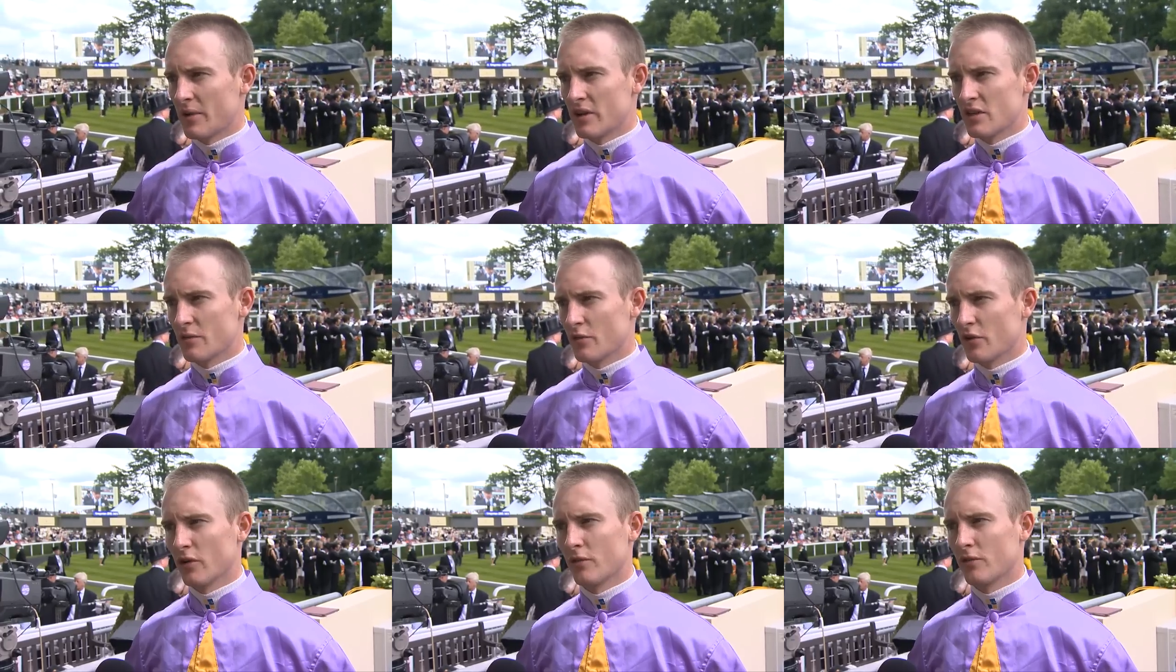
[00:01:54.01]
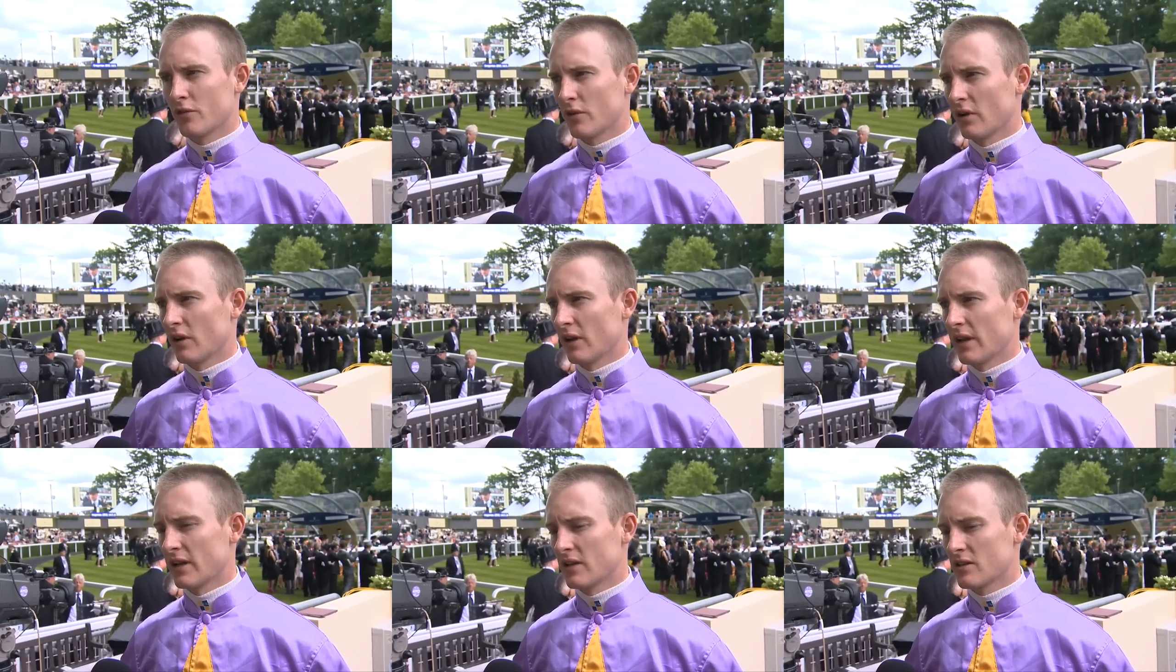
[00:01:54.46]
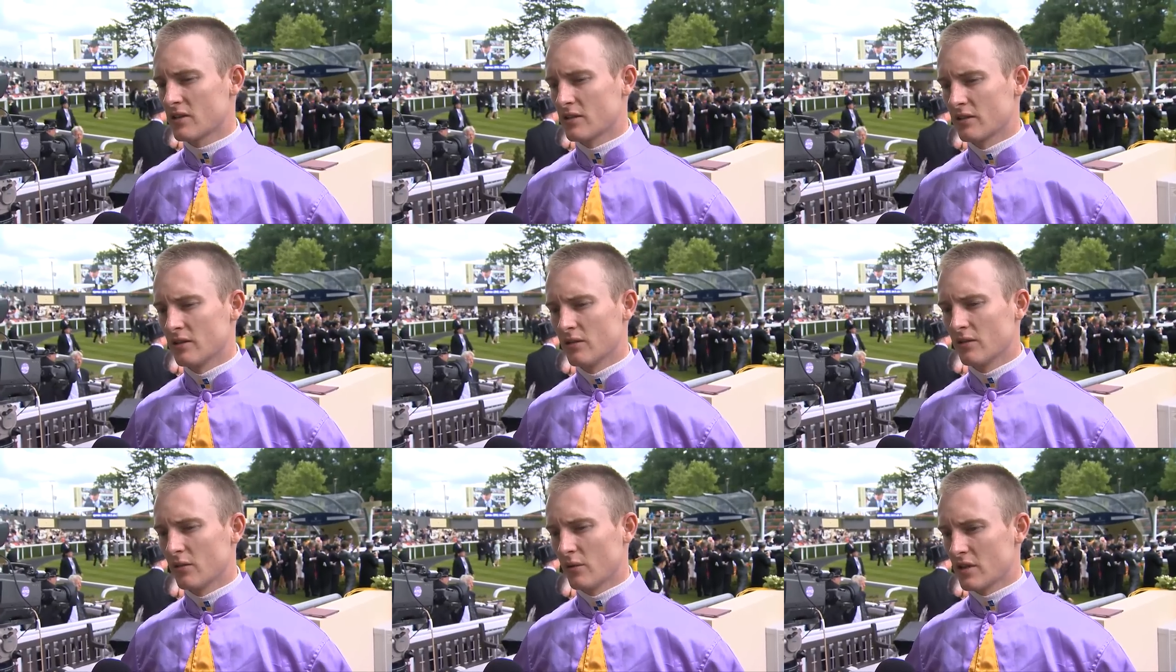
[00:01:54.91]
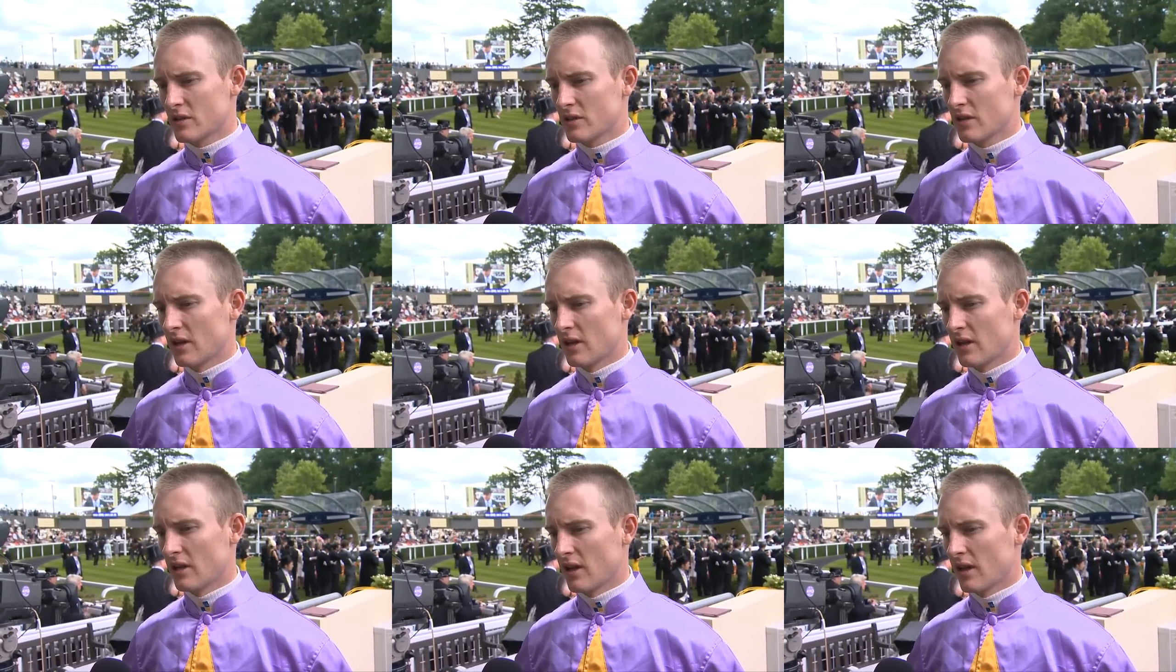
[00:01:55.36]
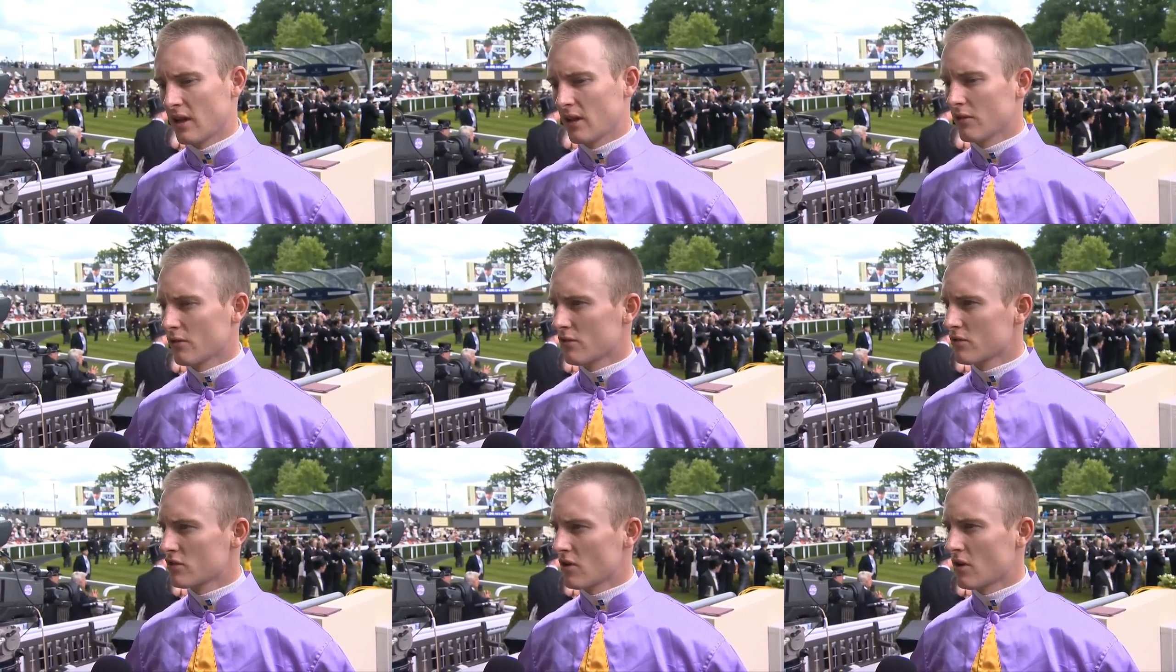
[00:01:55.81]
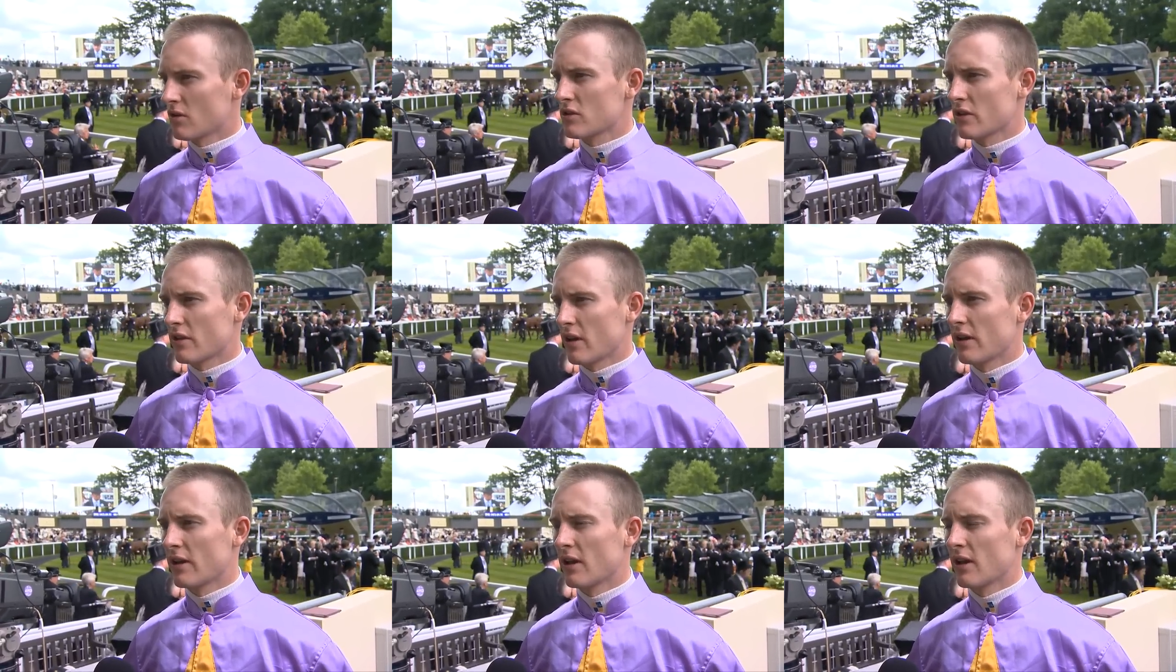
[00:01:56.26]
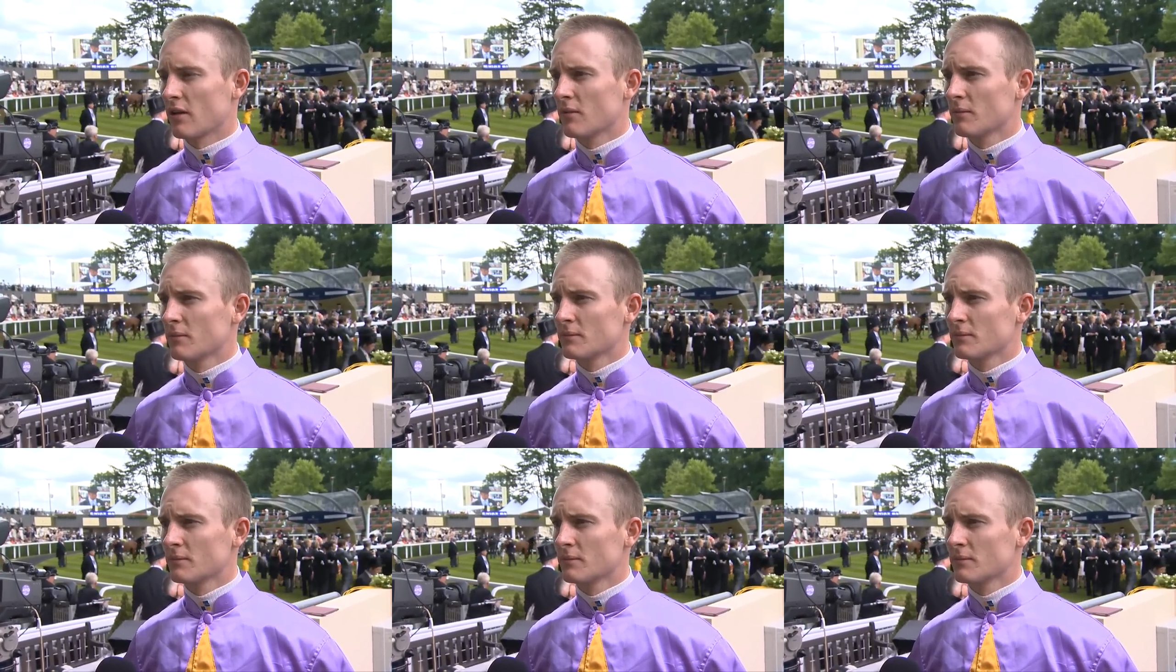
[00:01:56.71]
He's improved three lengths, and we're seeing uh, the results of that now.